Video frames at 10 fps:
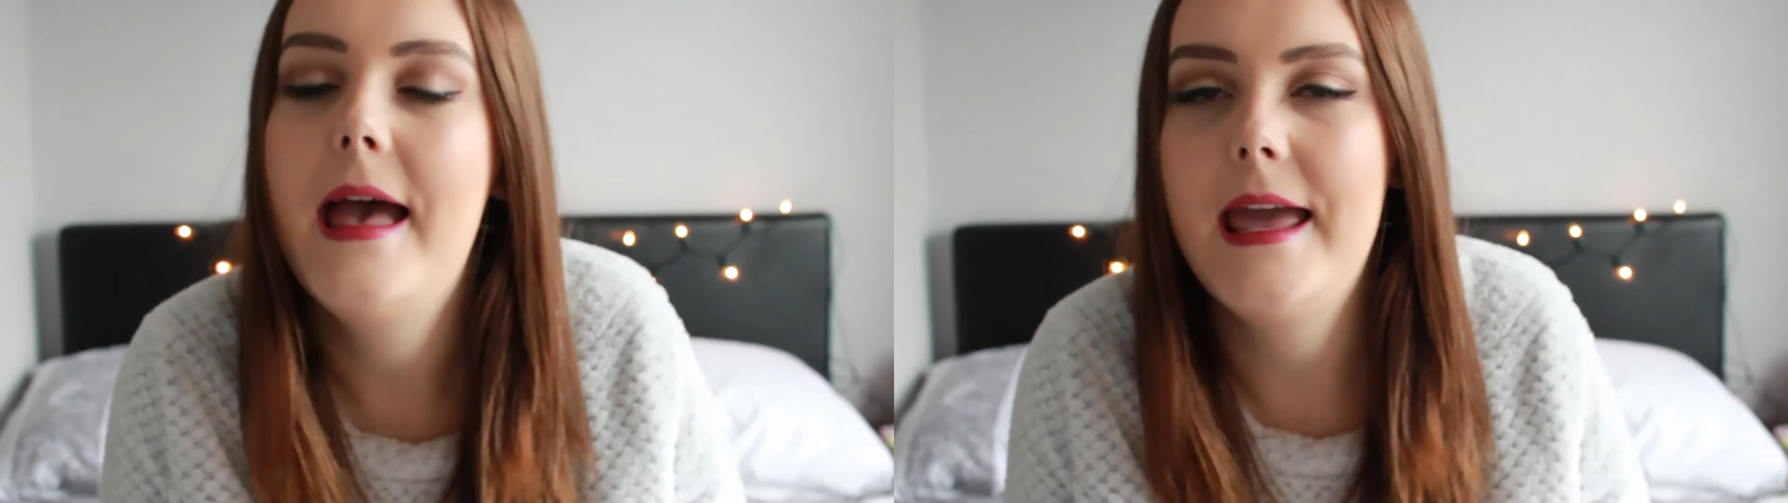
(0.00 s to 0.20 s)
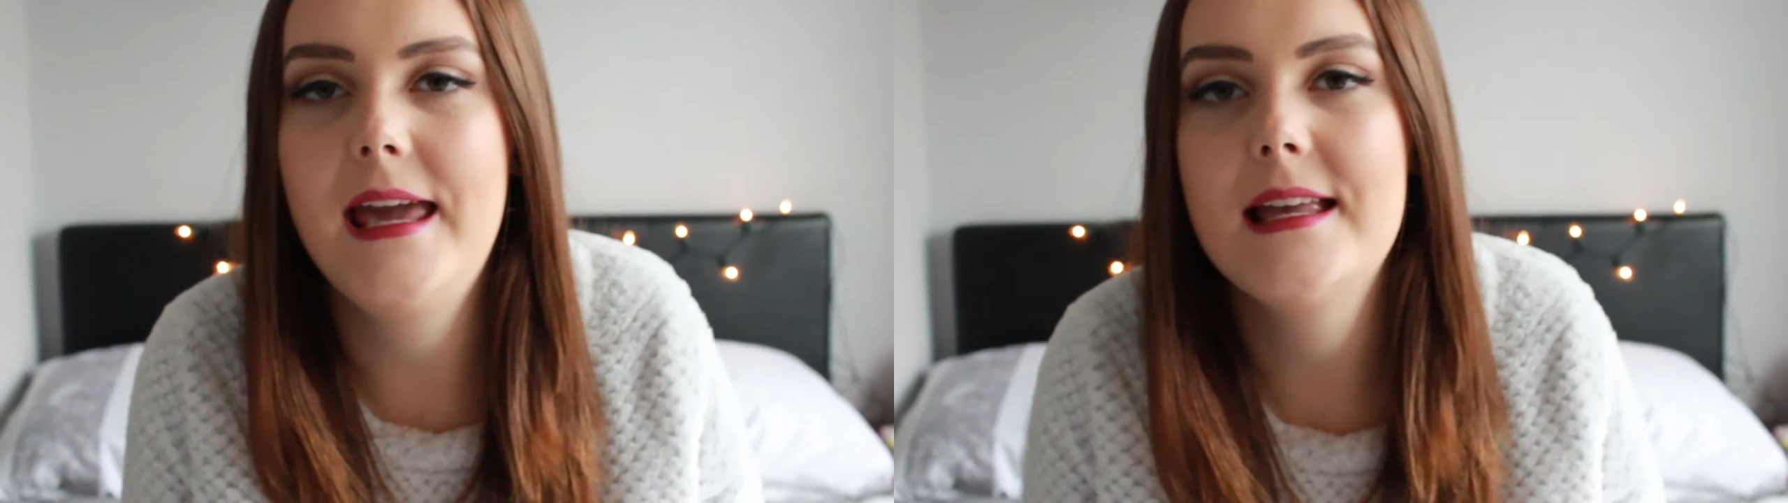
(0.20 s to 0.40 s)

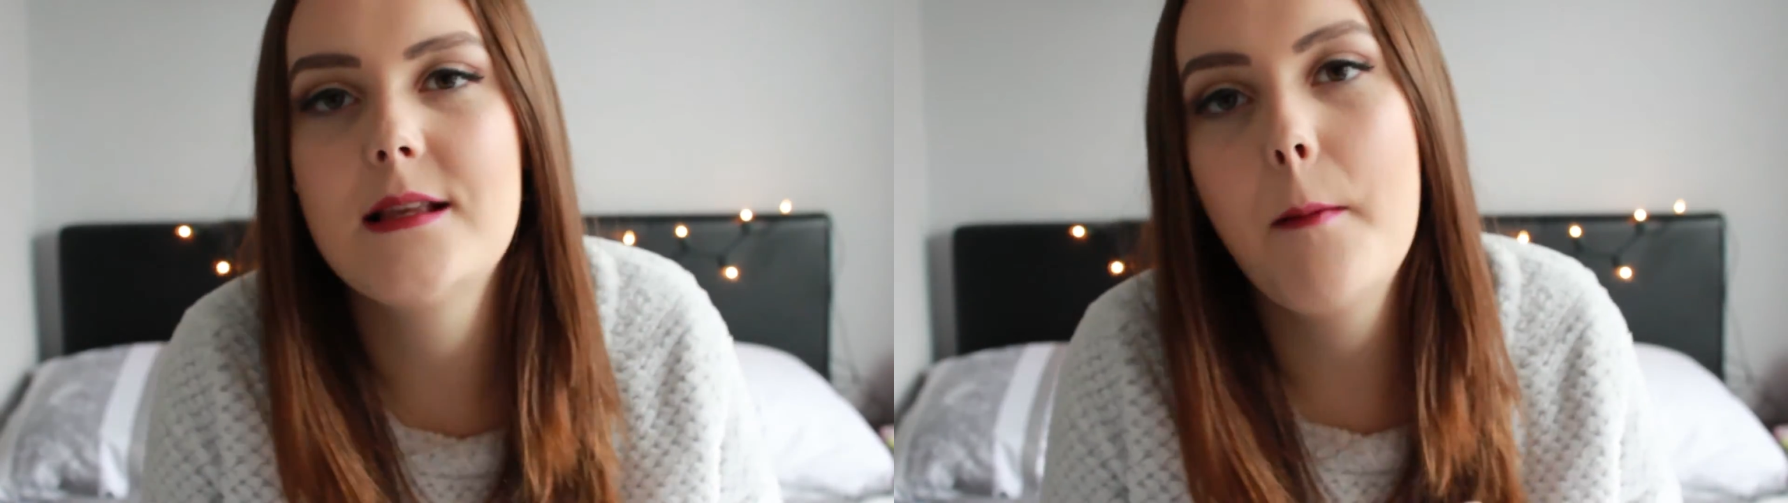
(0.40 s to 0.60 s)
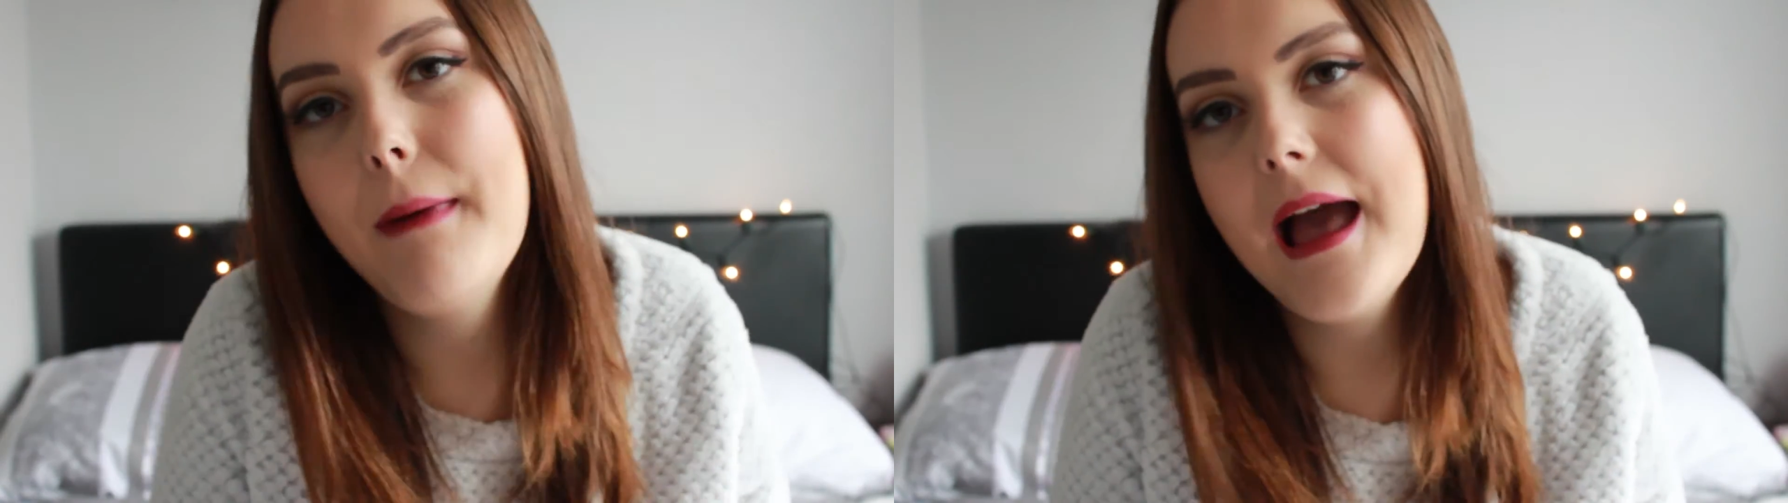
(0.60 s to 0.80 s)

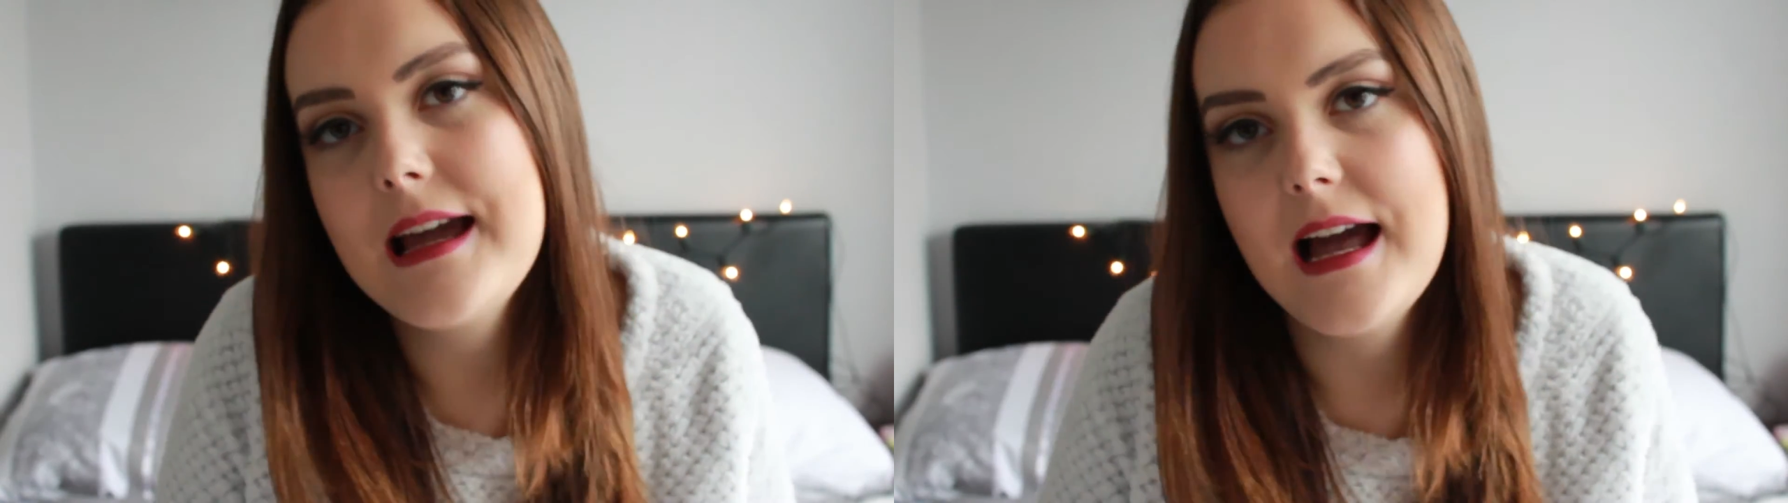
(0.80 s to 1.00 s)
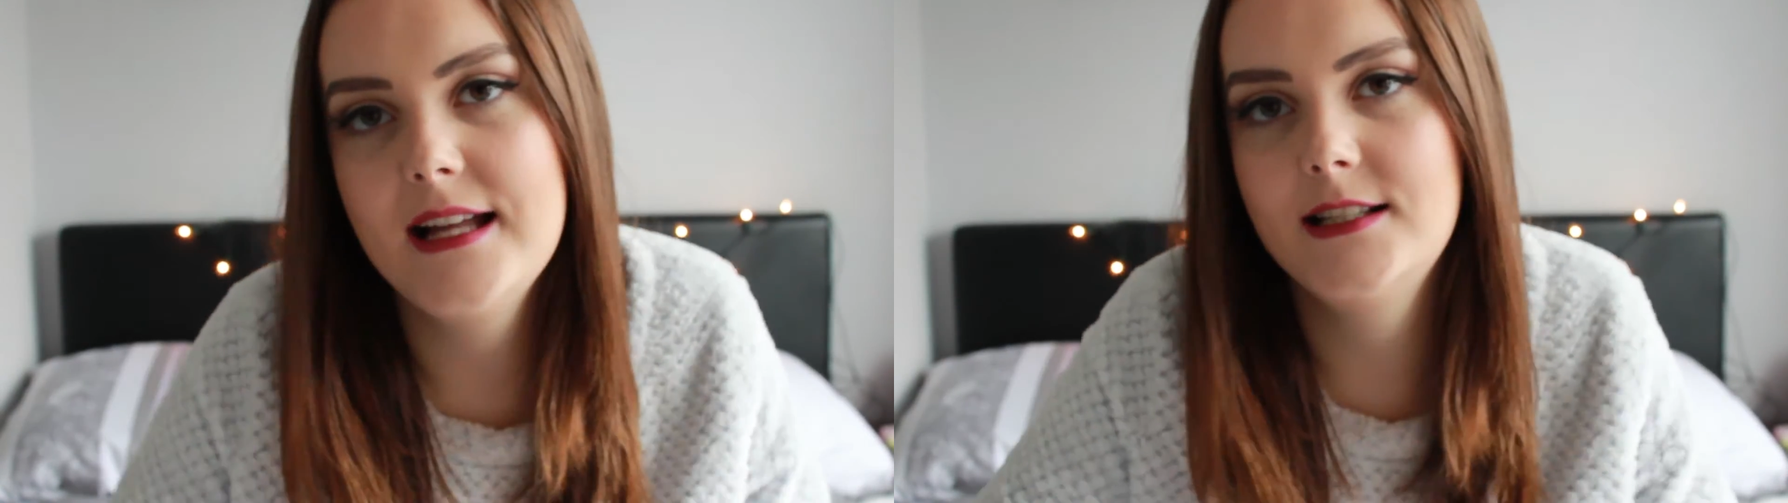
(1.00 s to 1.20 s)
is
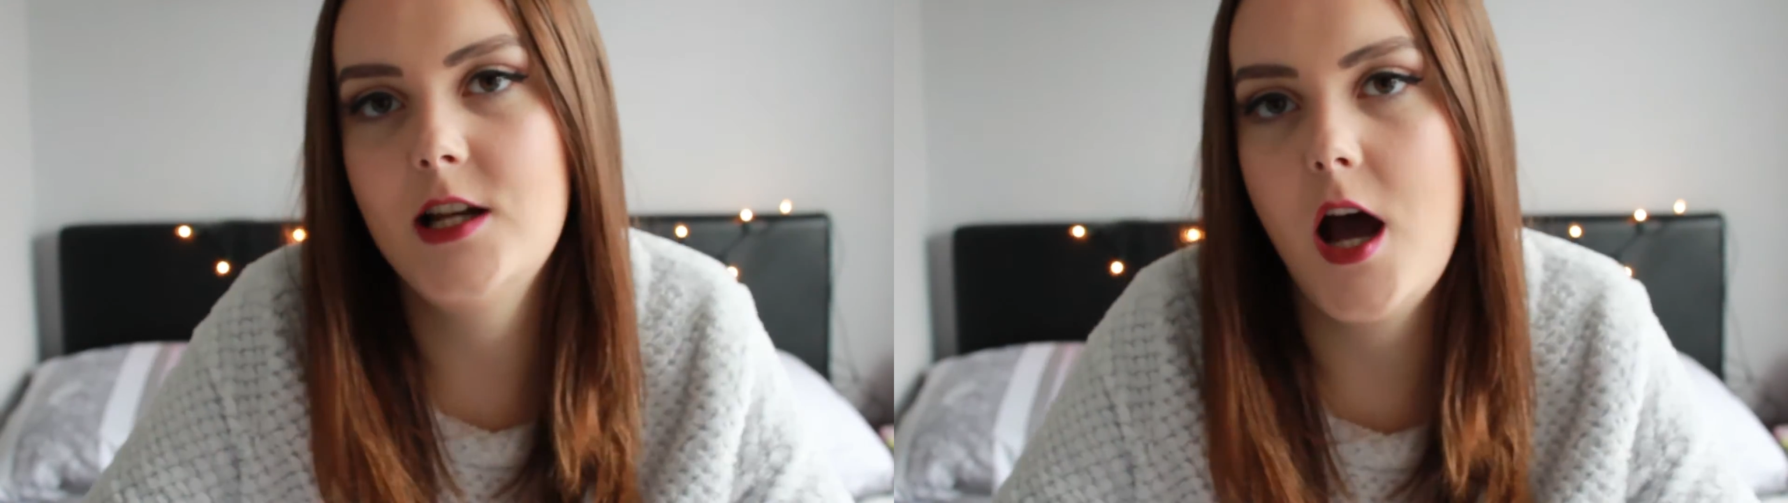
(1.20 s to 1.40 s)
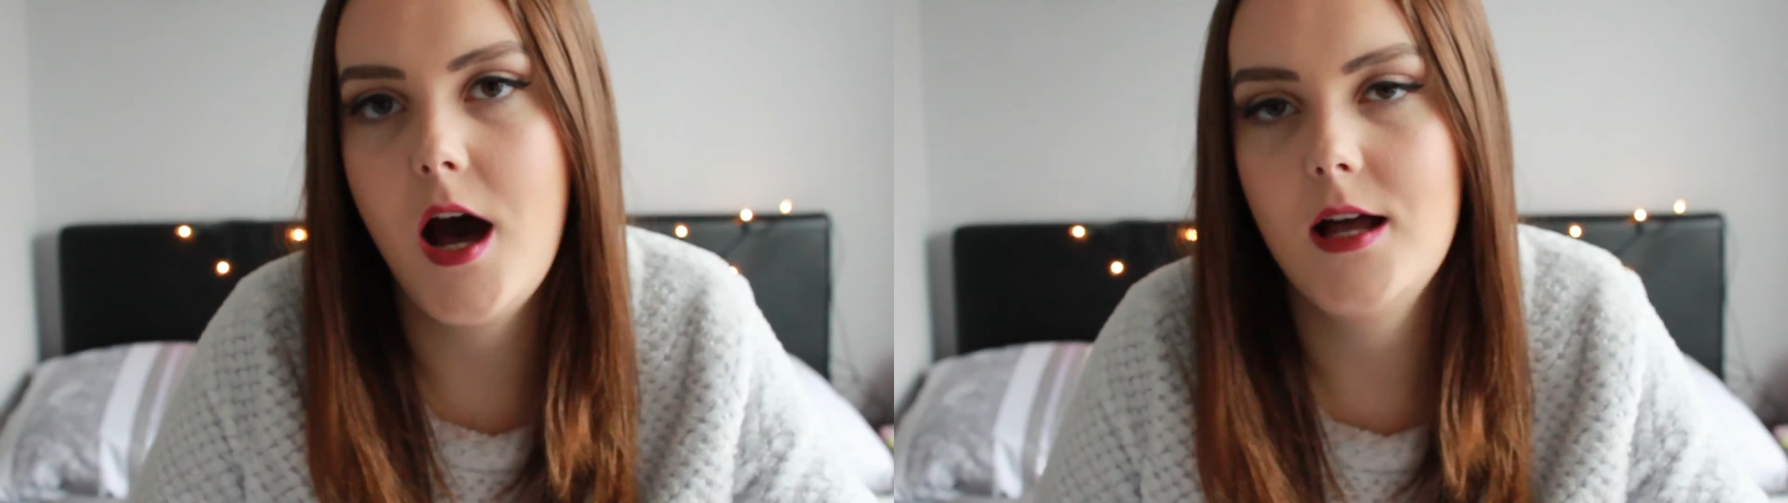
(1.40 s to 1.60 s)
MAC and
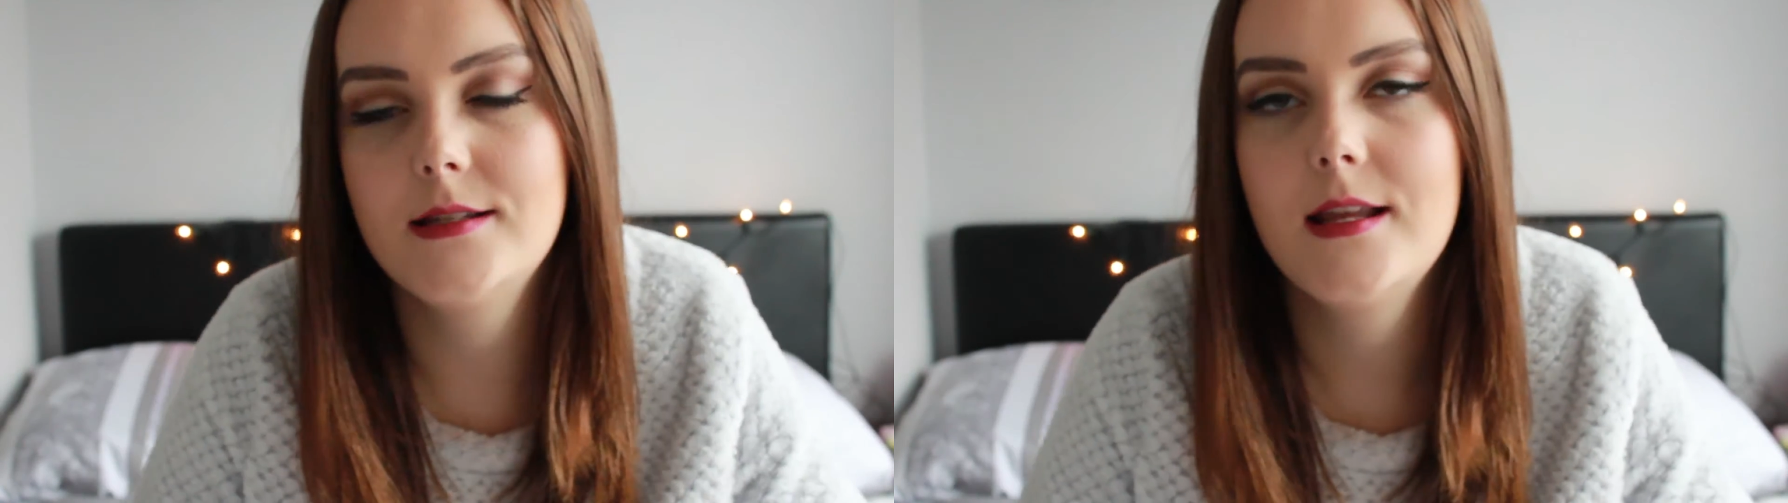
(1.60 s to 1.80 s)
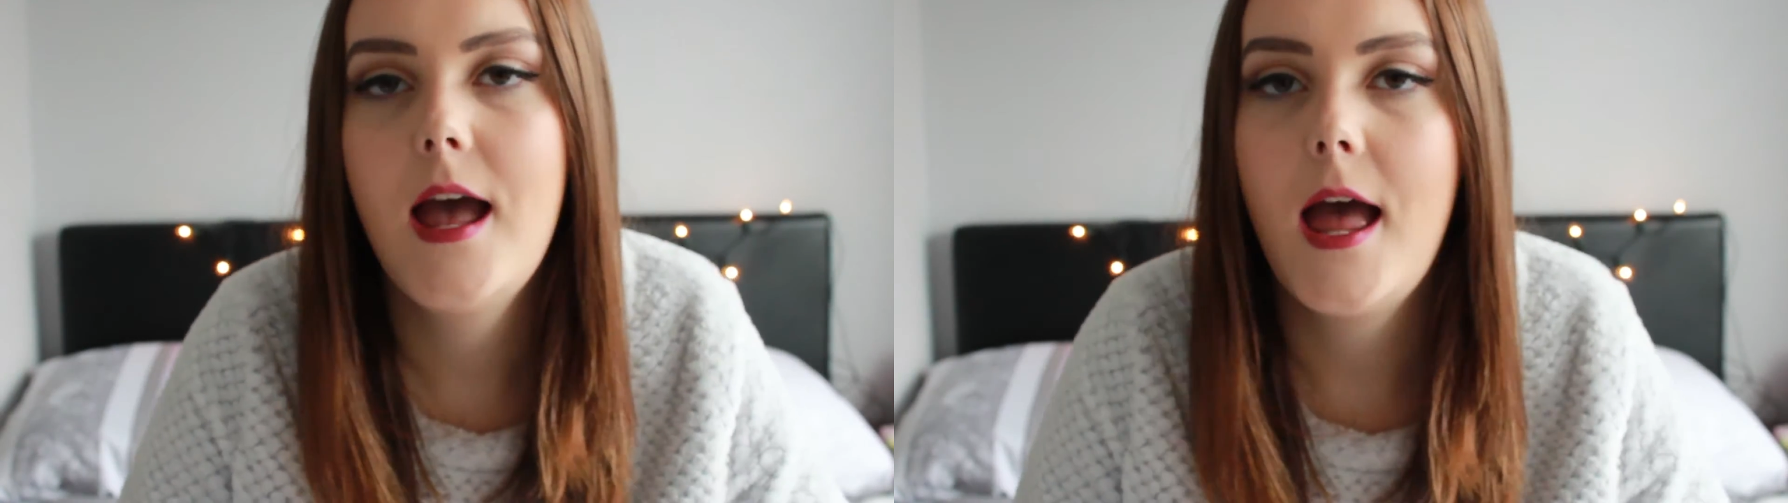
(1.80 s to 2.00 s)
NARS.